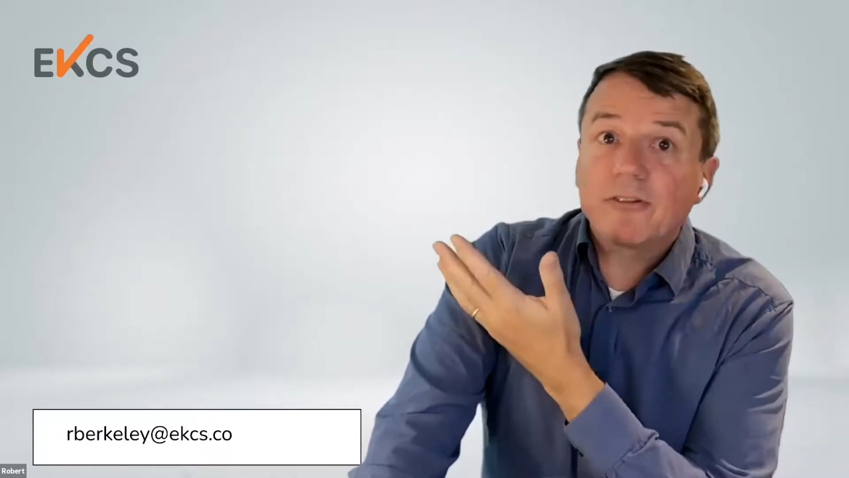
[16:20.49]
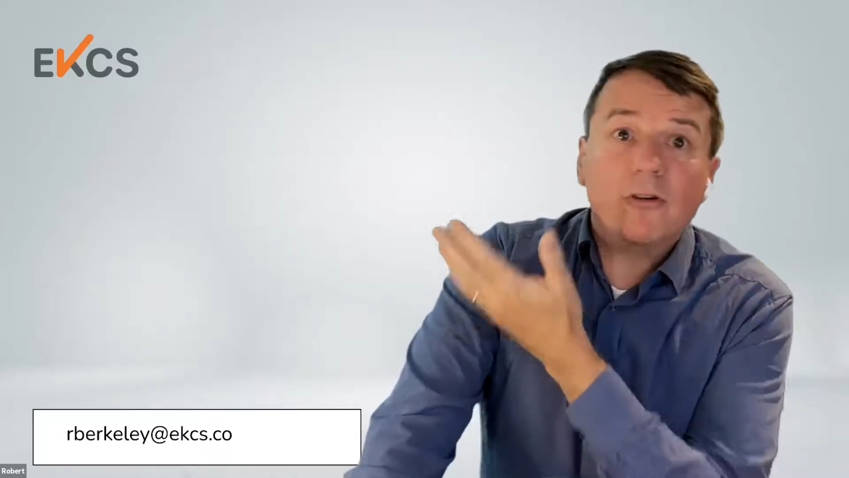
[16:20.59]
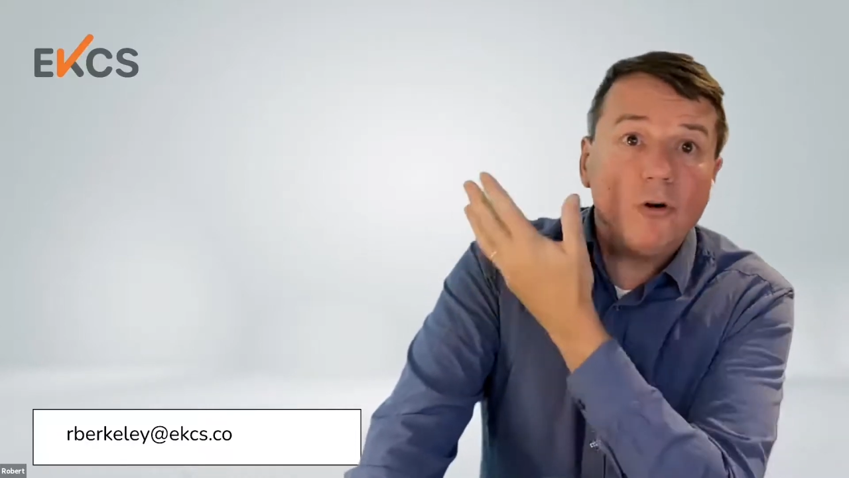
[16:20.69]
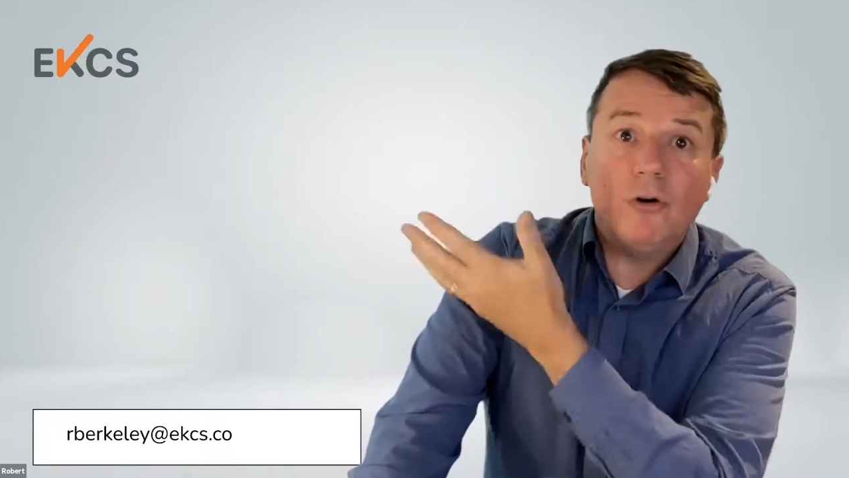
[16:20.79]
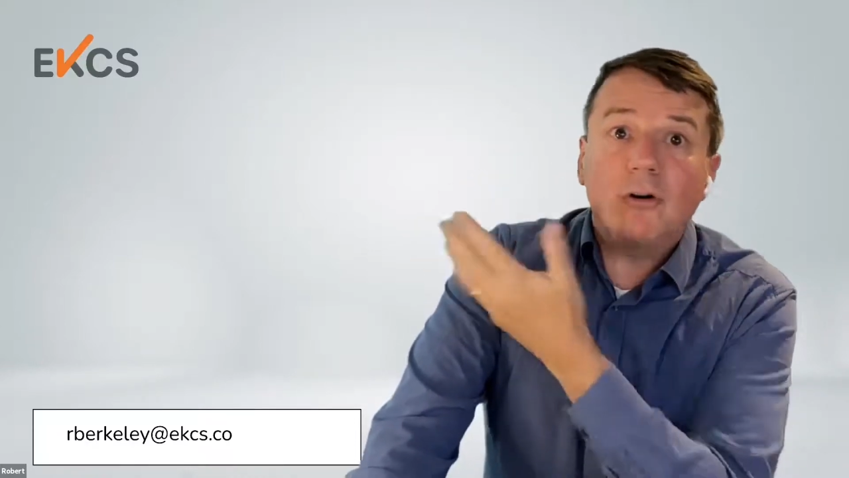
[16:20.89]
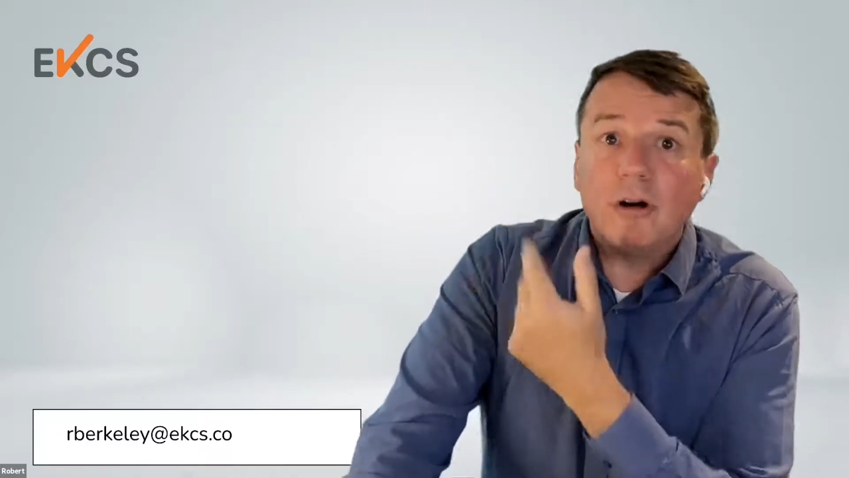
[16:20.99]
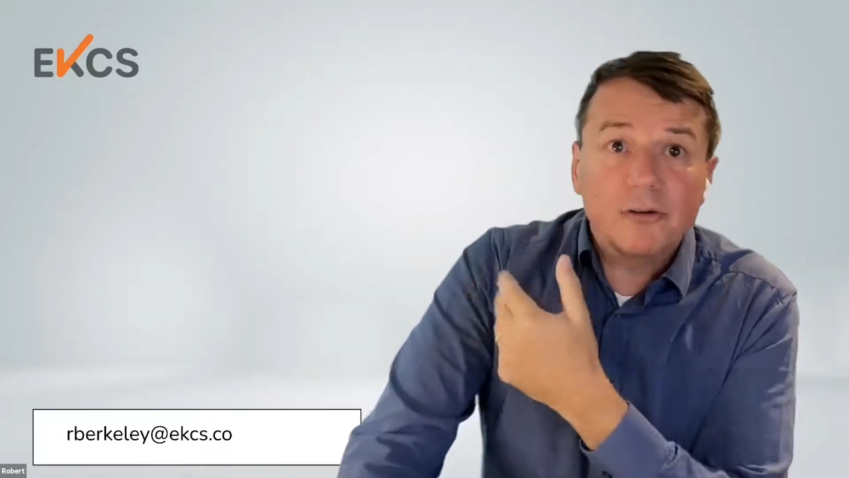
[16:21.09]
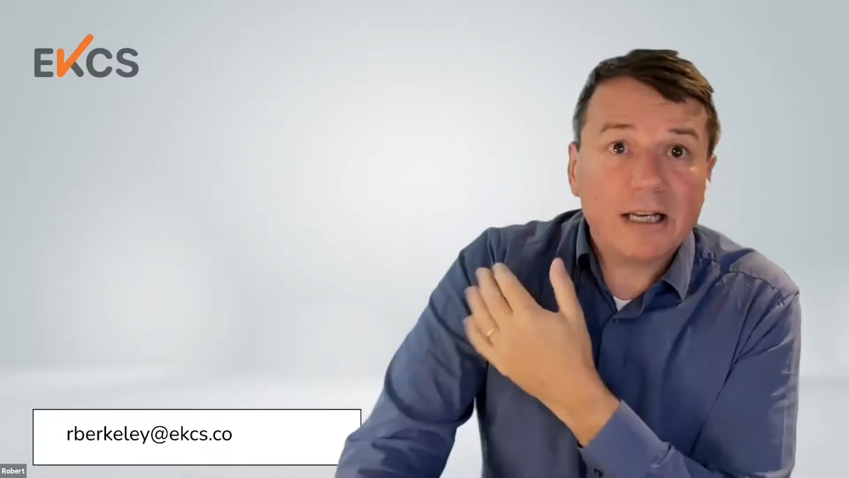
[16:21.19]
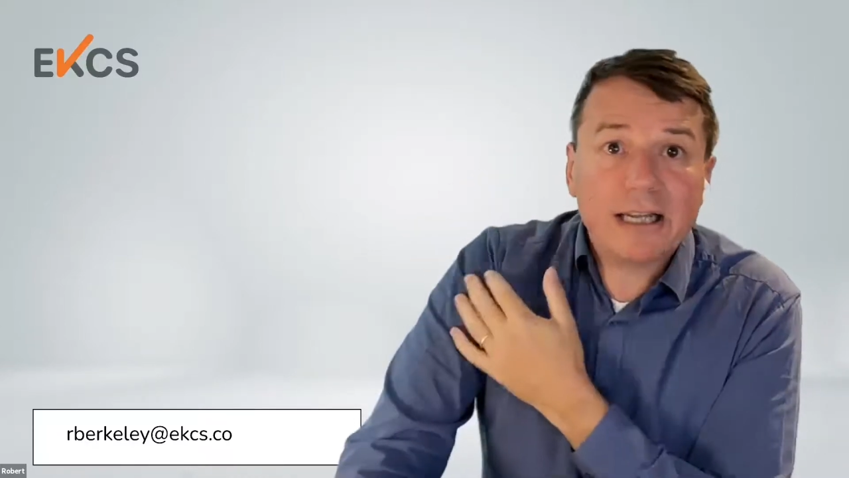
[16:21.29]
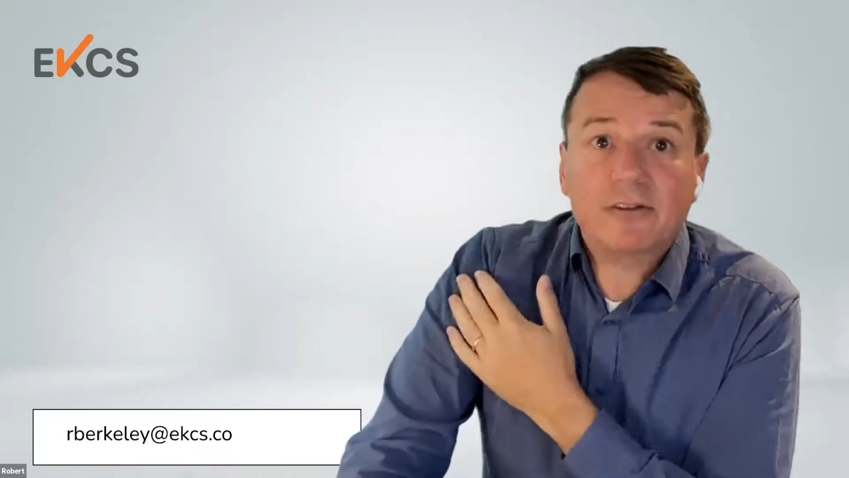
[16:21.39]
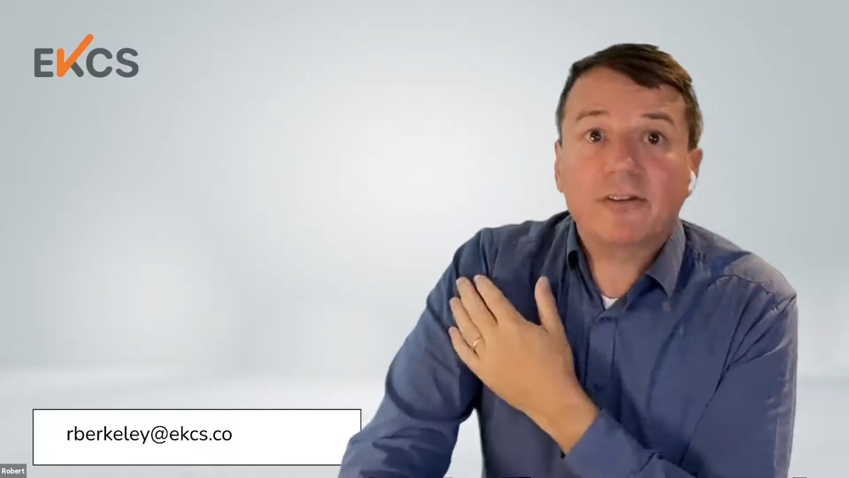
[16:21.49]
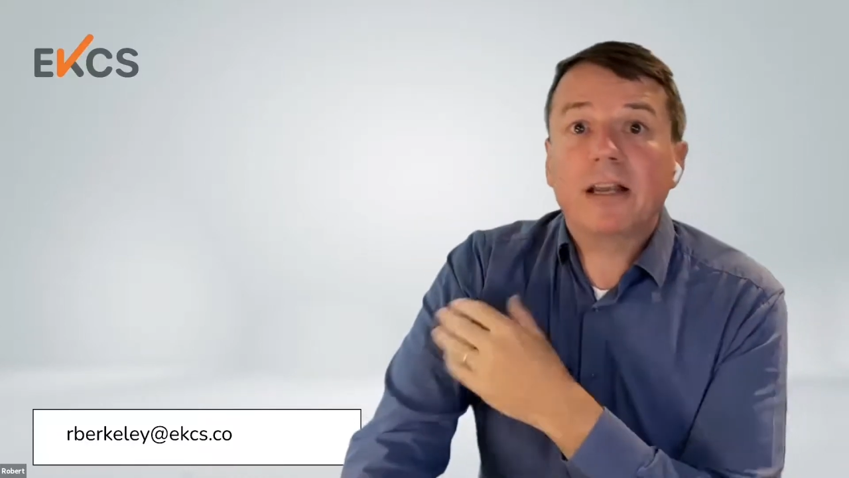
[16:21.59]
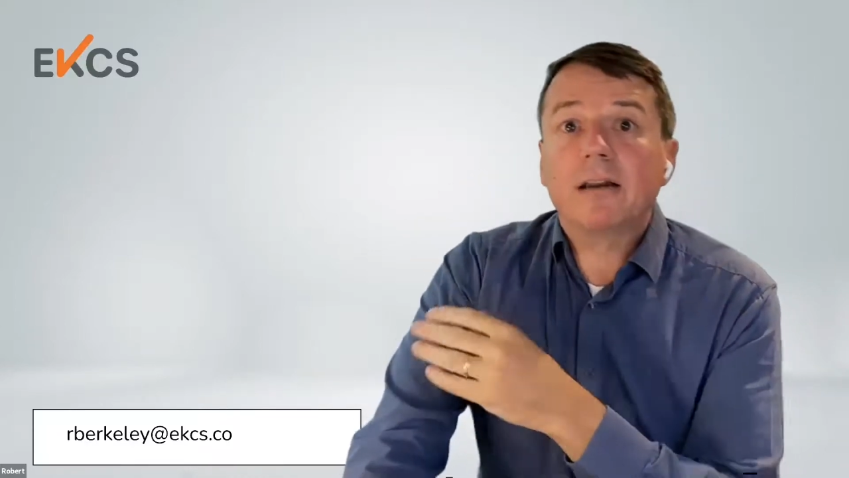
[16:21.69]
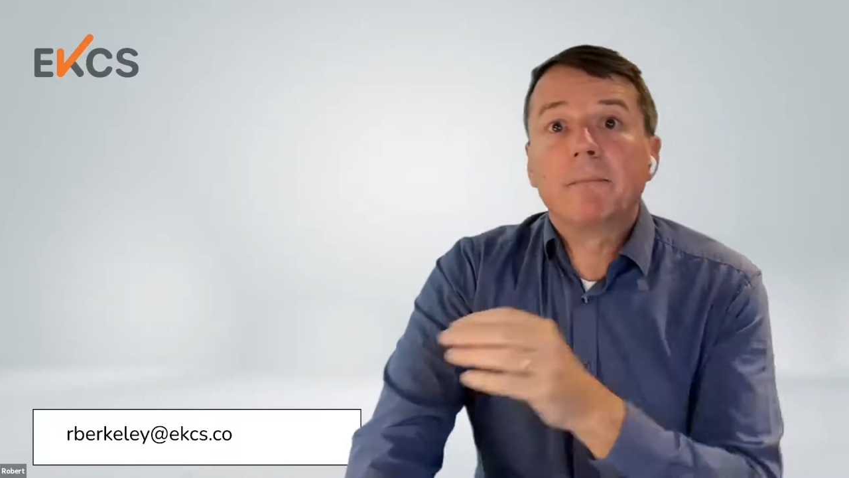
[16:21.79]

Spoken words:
or on LinkedIn.